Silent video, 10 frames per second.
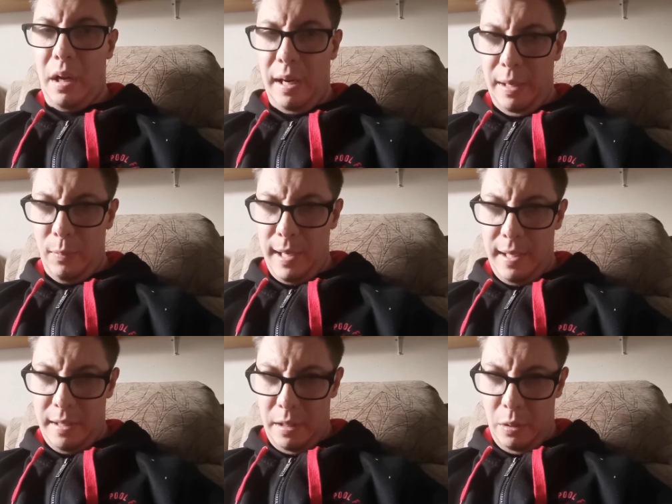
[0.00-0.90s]
I
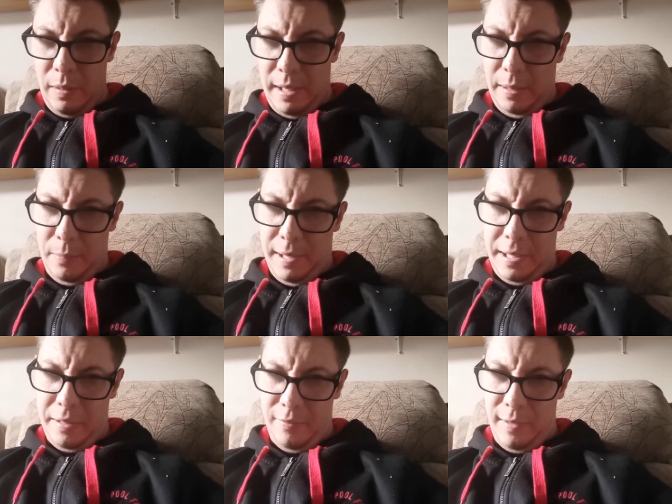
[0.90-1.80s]
went into um,
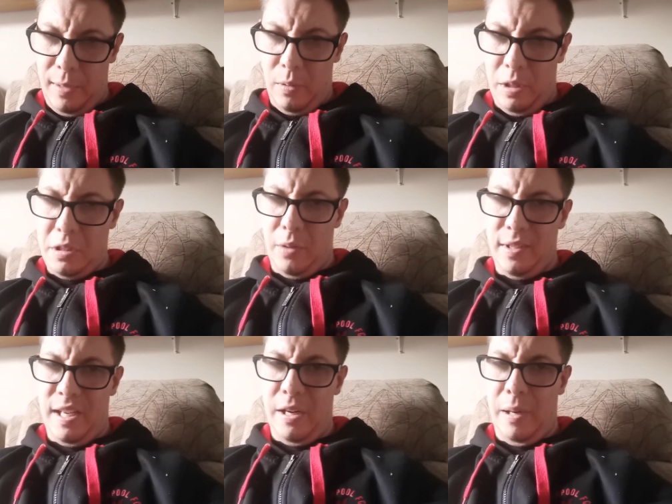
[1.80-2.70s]
HMV whilst I
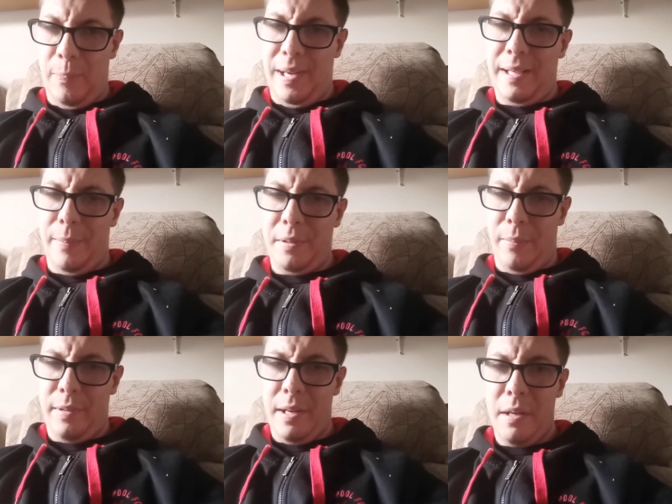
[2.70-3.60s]
was out and I picked up
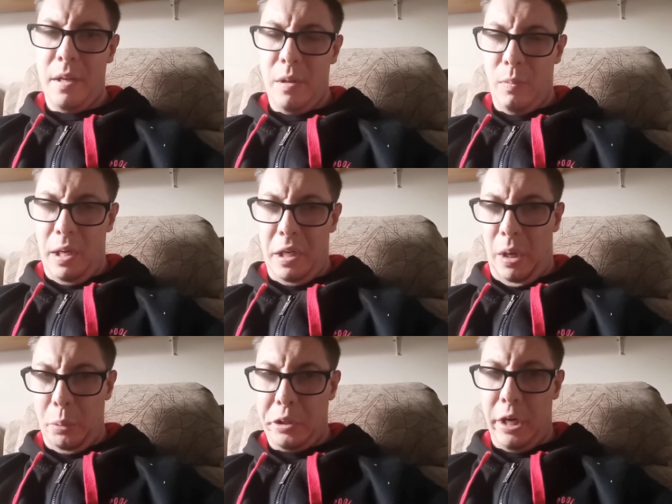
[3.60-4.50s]
something which
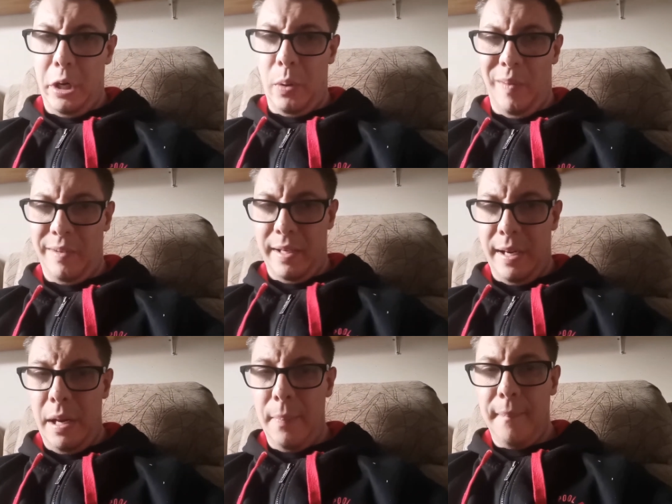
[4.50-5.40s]
I'll show you after
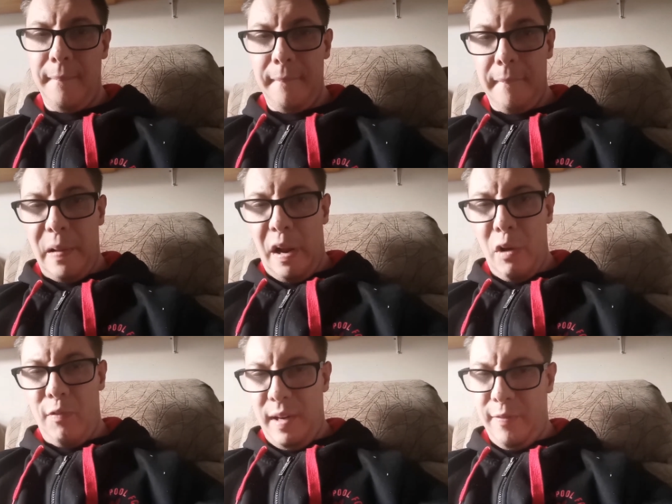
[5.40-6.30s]
dinner.
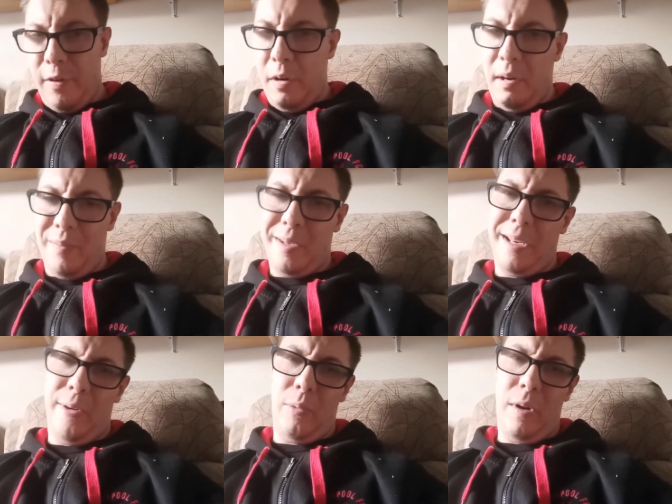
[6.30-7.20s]
Hopefully, finally,
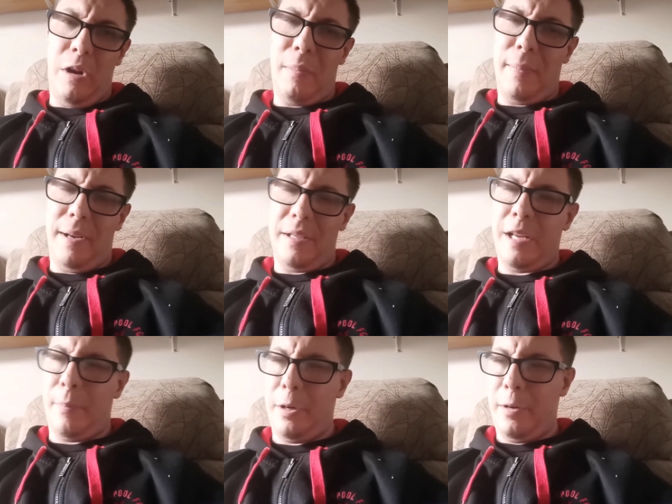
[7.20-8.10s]
after dinner as well, I might be able to
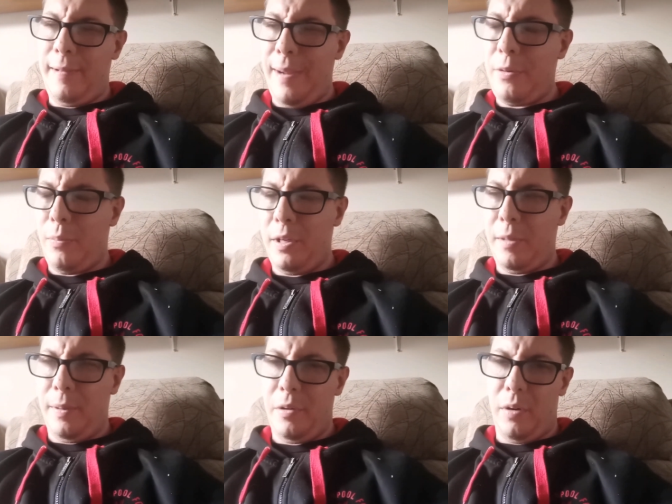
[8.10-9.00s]
start my new laptop,
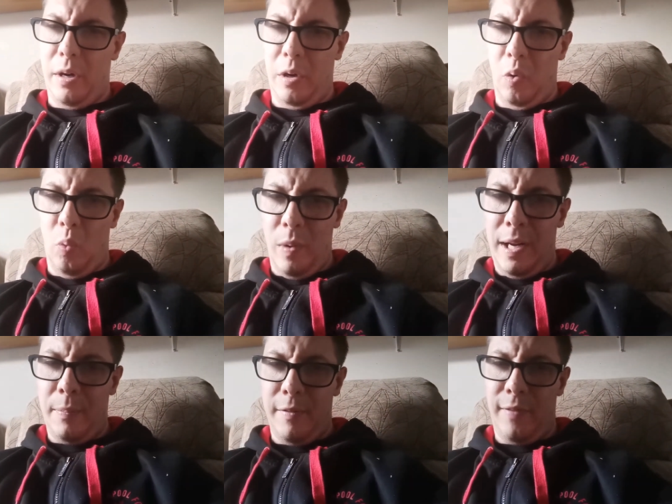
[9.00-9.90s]
which I've been trying to do all
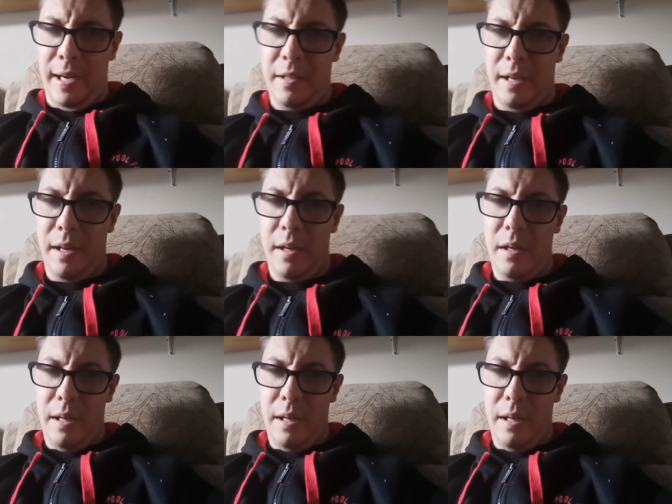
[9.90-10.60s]
week, but thanks to